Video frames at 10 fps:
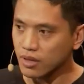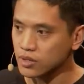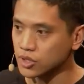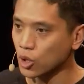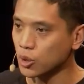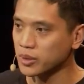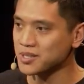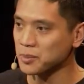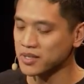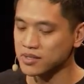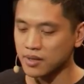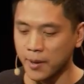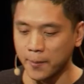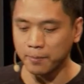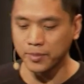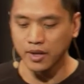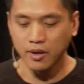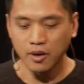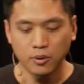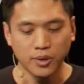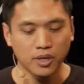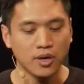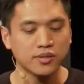So this means we're